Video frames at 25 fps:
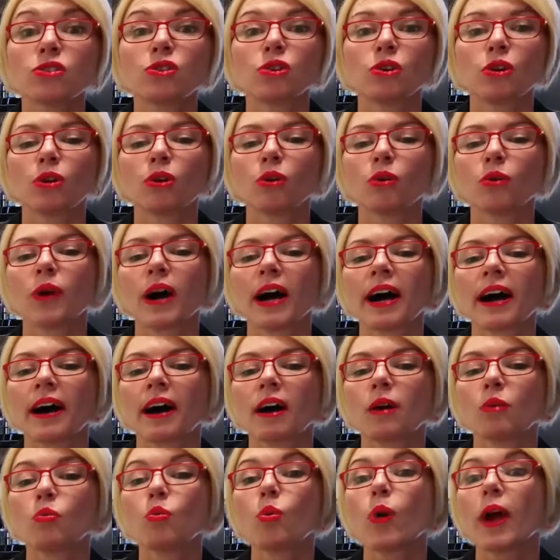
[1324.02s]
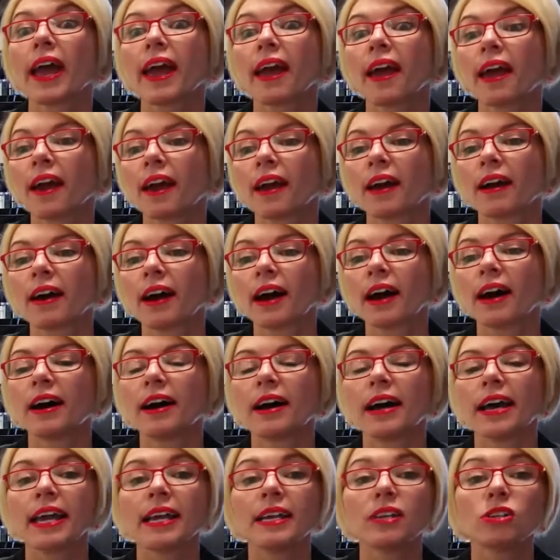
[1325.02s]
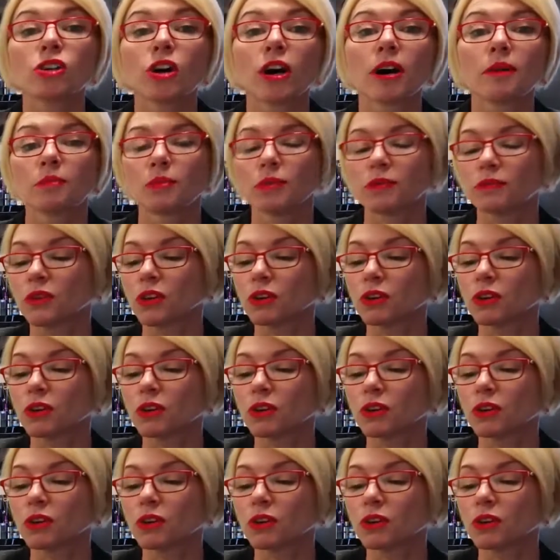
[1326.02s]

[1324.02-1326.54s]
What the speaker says: to wear any type of,